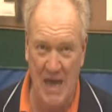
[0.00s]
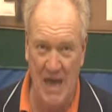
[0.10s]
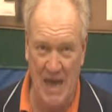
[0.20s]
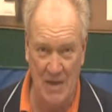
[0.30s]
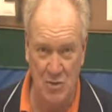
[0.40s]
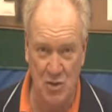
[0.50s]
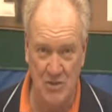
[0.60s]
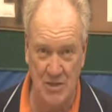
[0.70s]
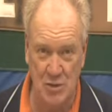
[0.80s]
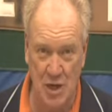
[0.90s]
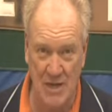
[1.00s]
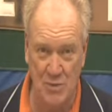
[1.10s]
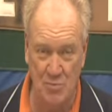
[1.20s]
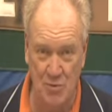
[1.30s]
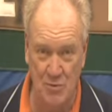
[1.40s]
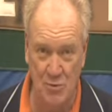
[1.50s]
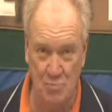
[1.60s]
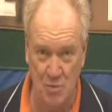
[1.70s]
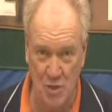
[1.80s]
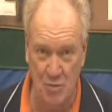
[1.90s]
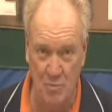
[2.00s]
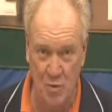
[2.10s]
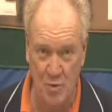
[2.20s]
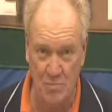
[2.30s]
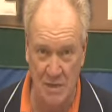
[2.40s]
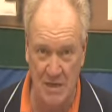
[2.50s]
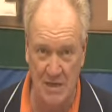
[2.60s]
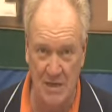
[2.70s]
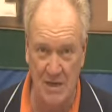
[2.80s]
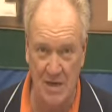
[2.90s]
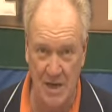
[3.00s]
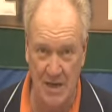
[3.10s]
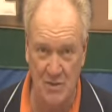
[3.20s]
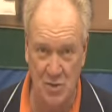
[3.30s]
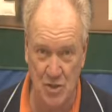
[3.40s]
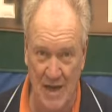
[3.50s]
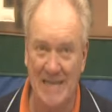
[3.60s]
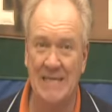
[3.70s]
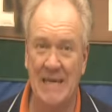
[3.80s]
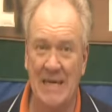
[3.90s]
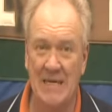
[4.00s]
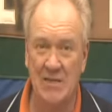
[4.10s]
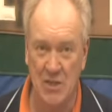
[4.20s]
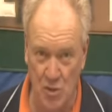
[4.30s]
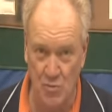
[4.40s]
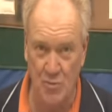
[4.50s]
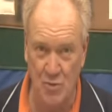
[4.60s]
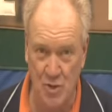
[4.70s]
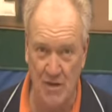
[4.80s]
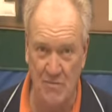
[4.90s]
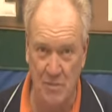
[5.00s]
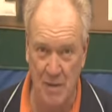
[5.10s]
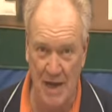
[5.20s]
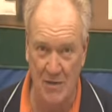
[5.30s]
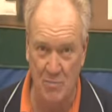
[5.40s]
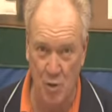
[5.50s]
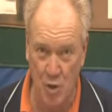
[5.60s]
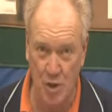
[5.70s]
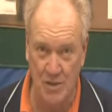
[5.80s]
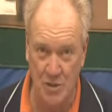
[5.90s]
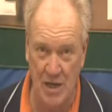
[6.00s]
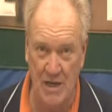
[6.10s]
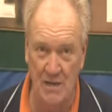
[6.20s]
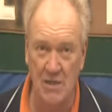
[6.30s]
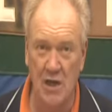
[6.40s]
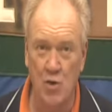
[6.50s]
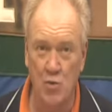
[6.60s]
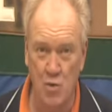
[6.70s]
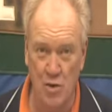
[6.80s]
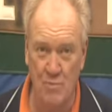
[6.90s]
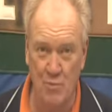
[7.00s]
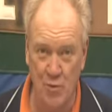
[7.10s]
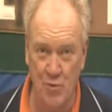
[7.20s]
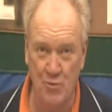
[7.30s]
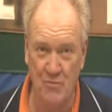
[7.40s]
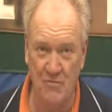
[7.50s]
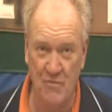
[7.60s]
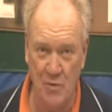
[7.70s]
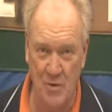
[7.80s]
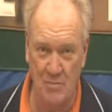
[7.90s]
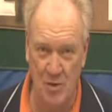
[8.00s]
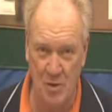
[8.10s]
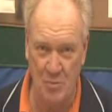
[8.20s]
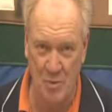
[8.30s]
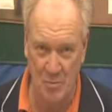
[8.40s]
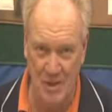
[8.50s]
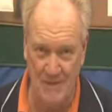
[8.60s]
And during Jacksboro's Beer Board meeting last night, the owners of Tobacco Mercantile were approved for a beer permit.